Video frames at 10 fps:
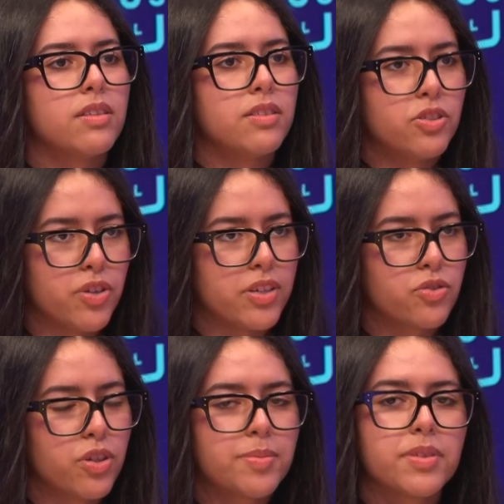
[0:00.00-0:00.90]
the
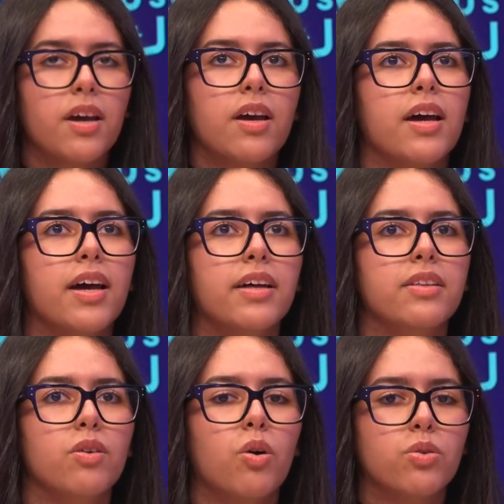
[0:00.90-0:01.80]
transcript,
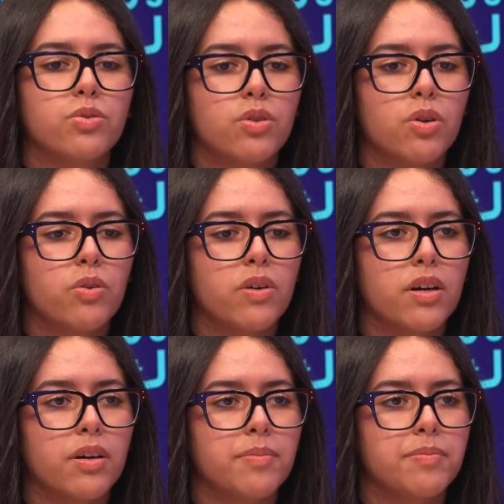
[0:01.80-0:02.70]
and also
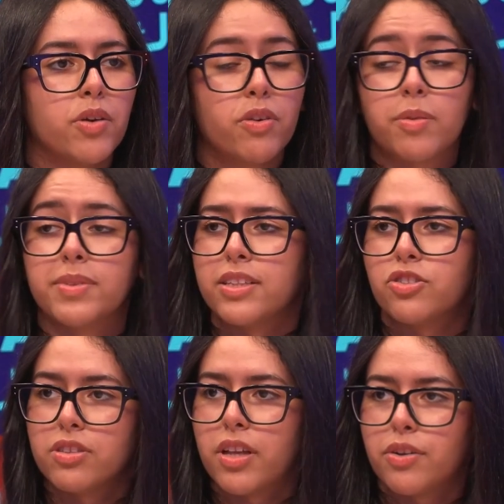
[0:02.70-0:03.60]
a
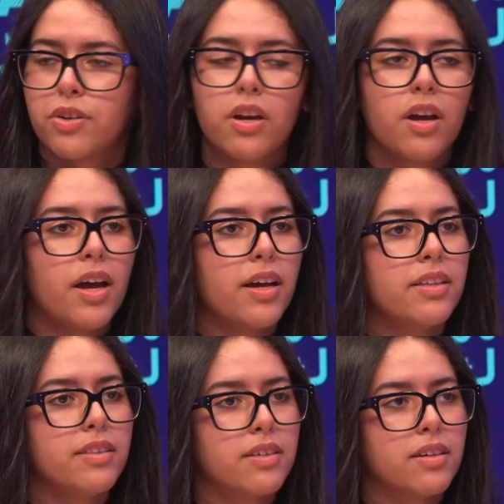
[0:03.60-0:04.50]
recommendation letter,
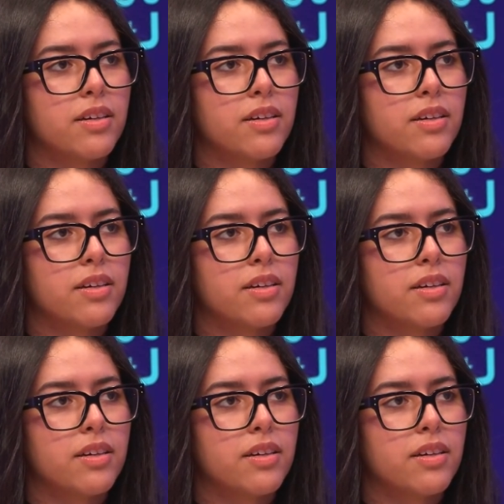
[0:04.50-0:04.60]
and